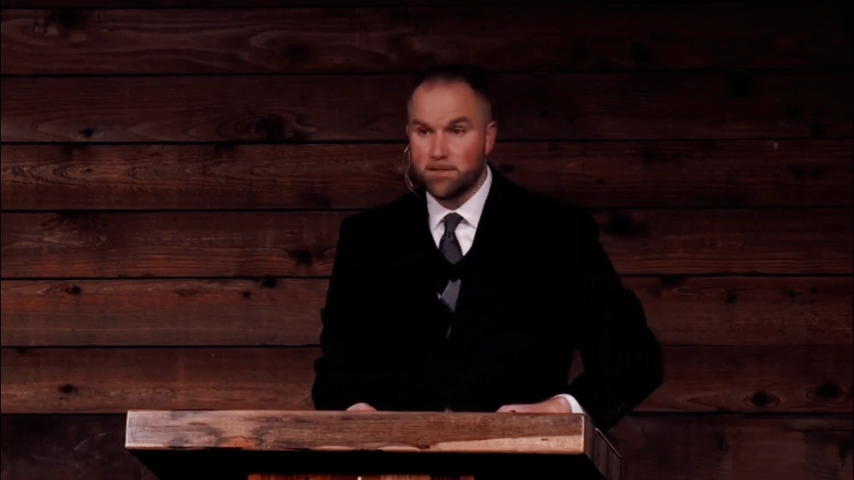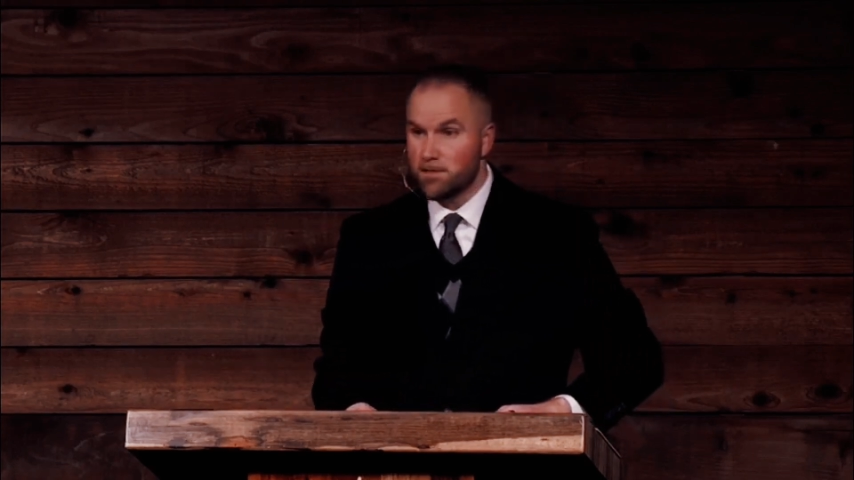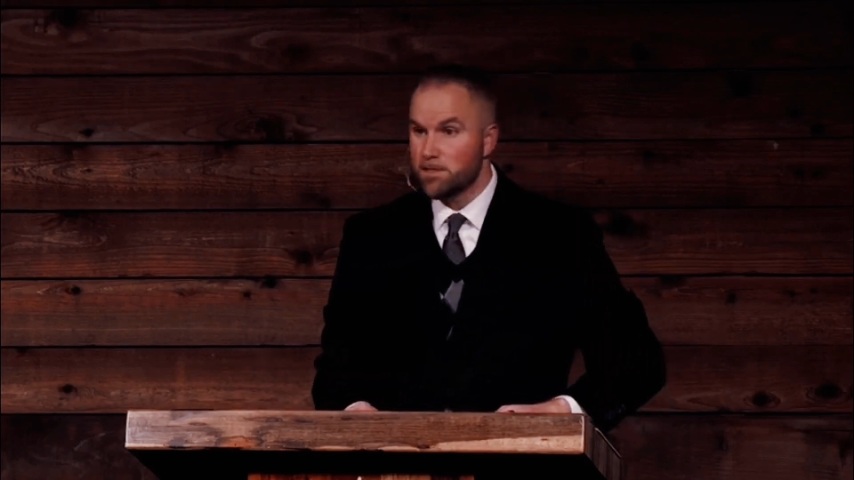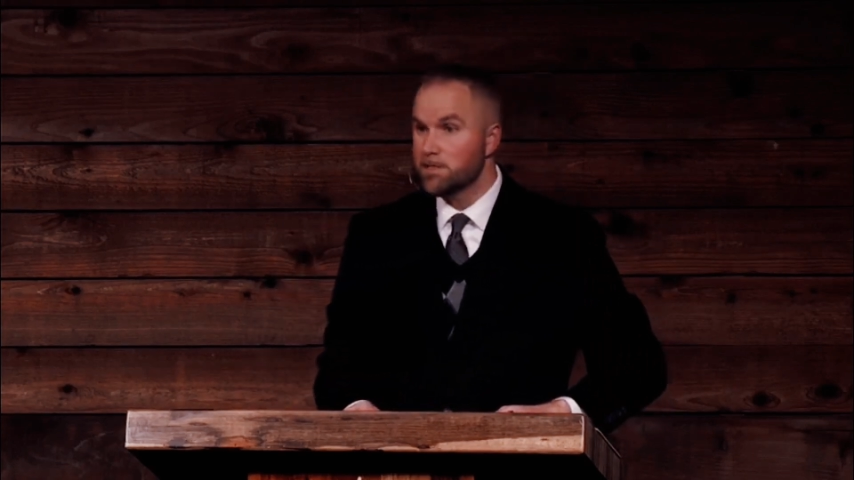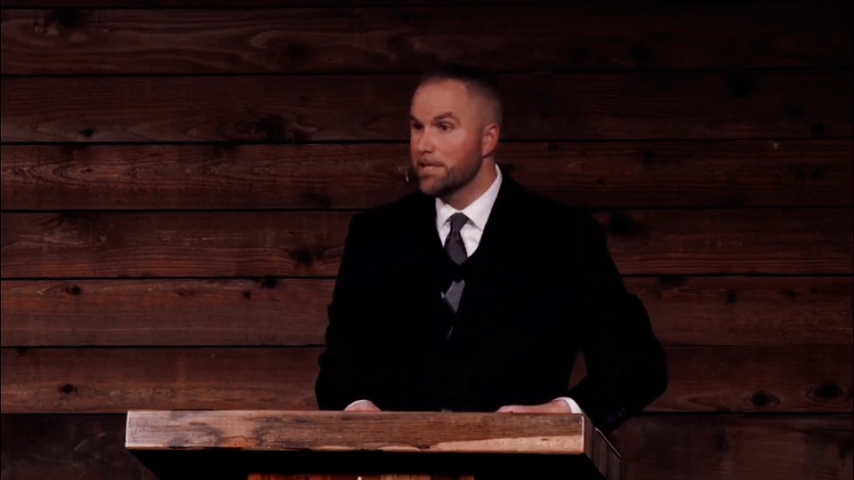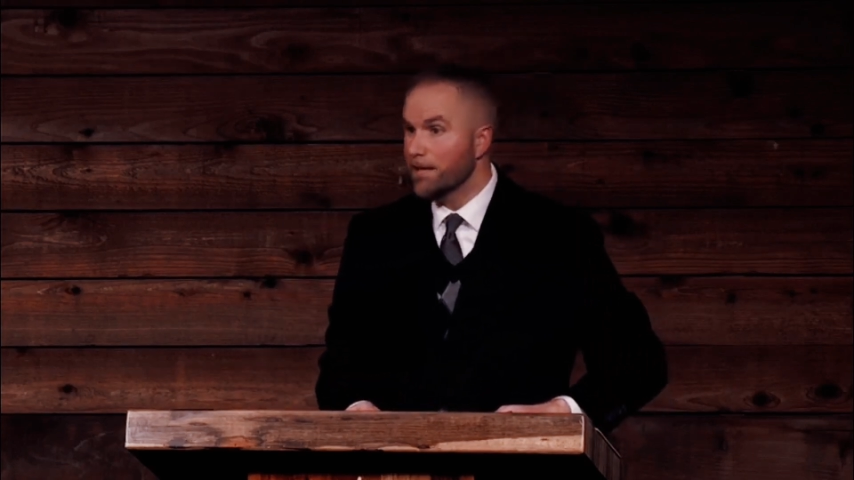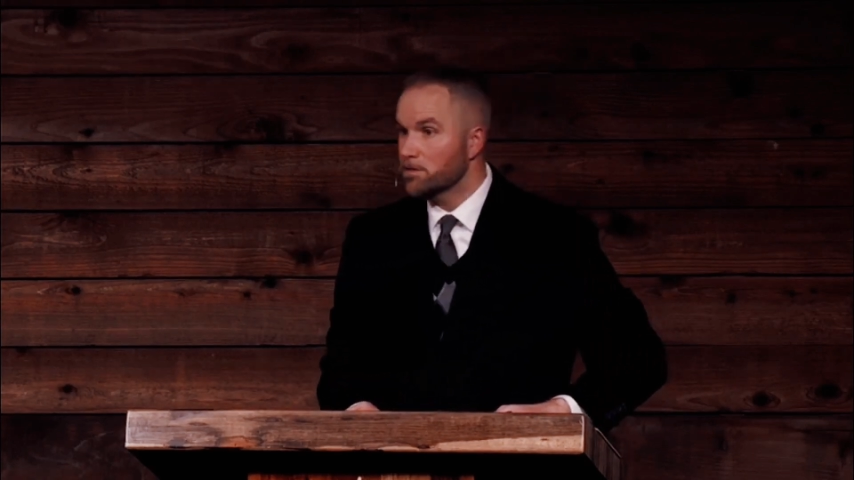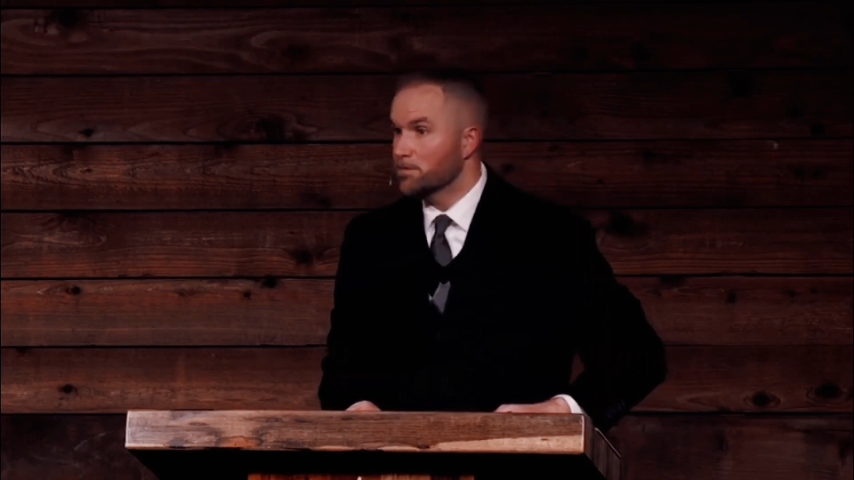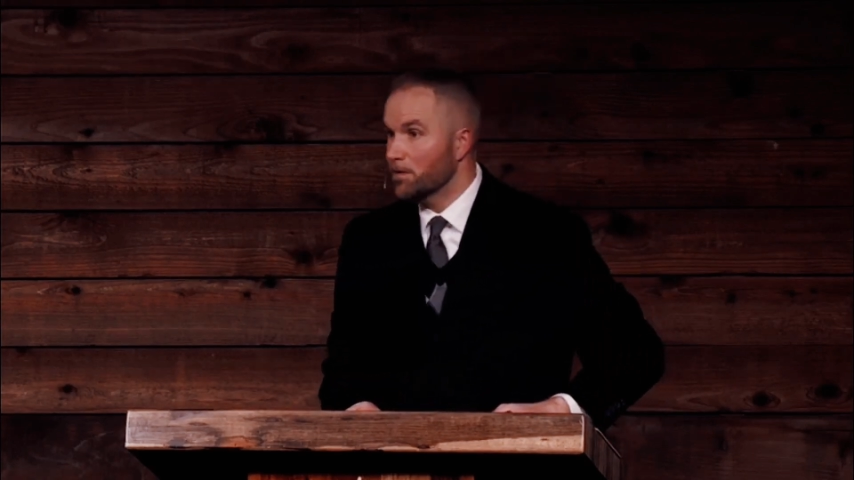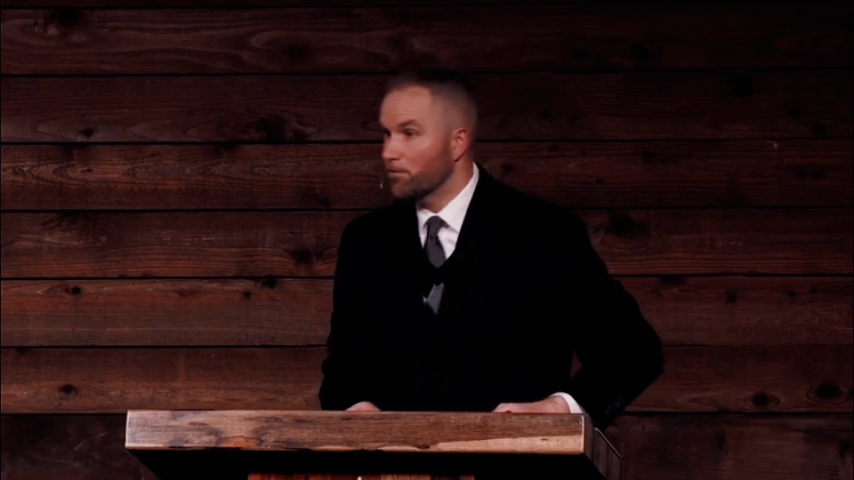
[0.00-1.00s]

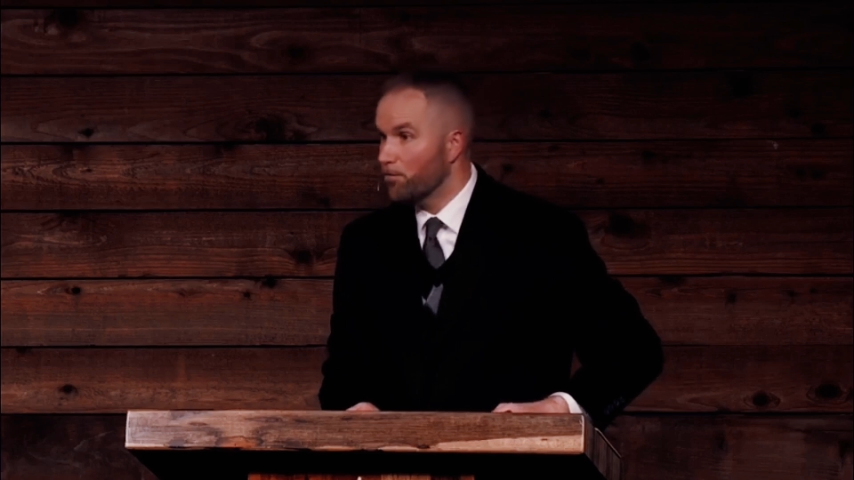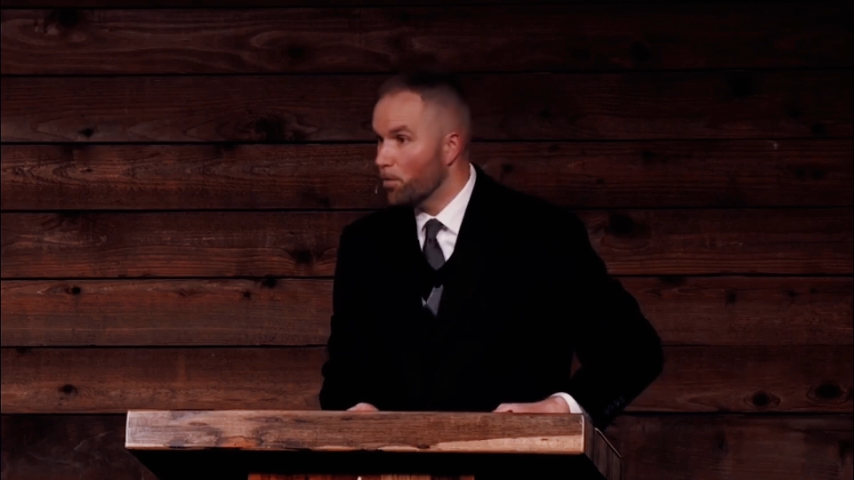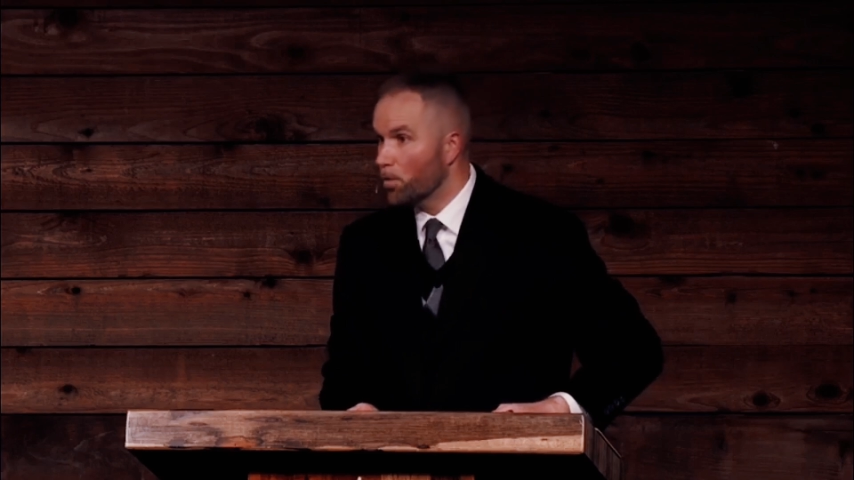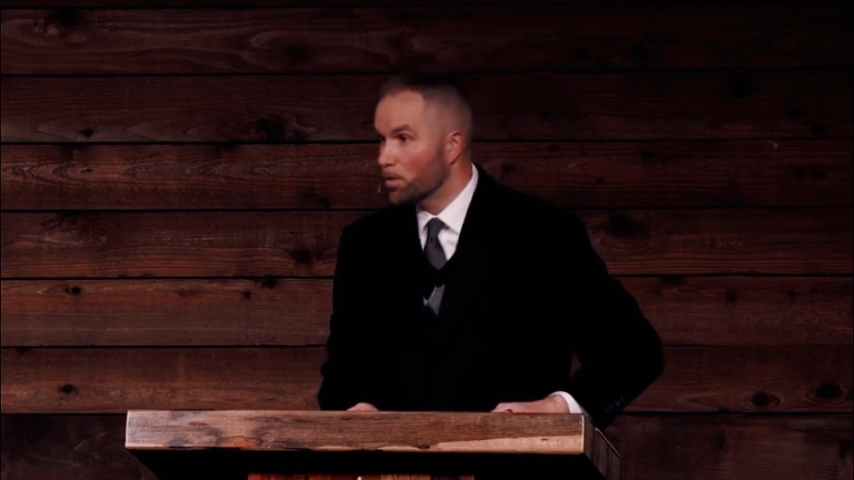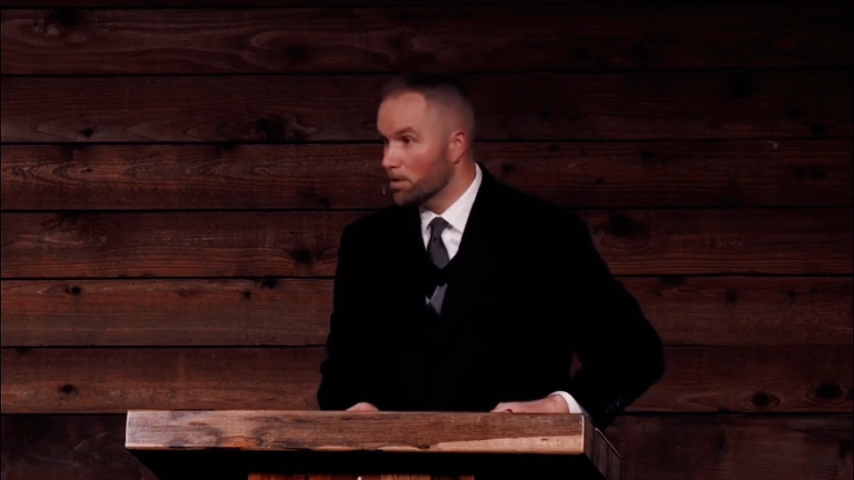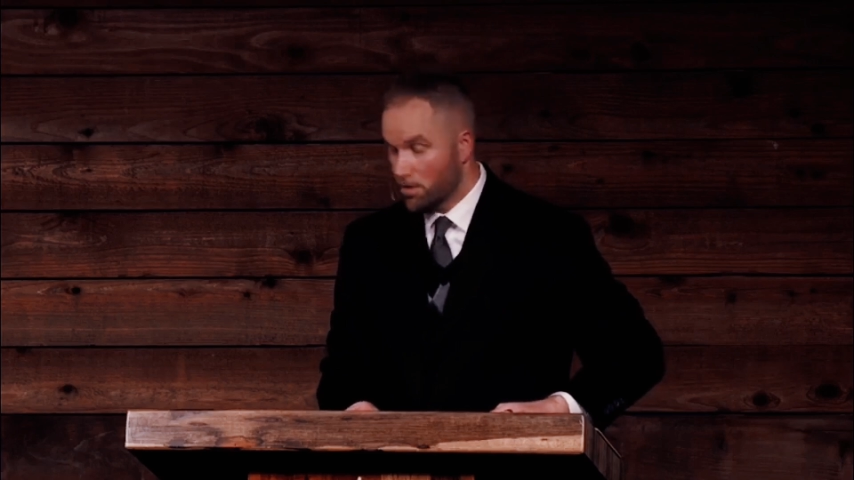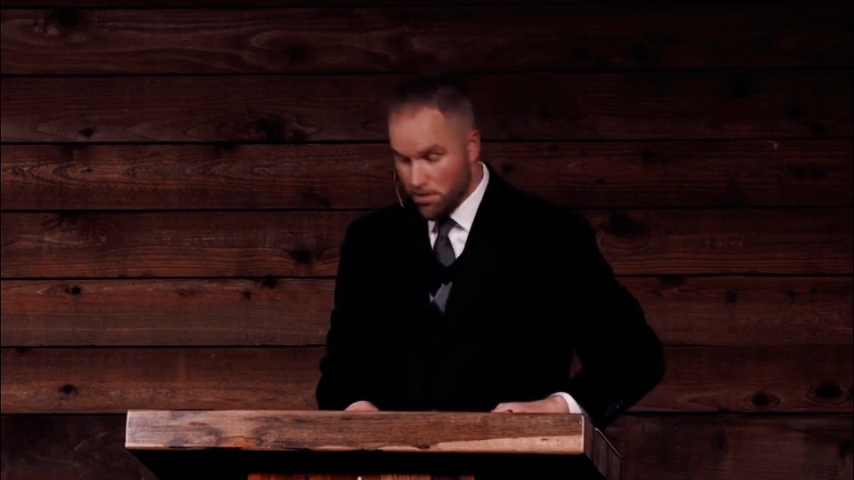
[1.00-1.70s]
salesmen for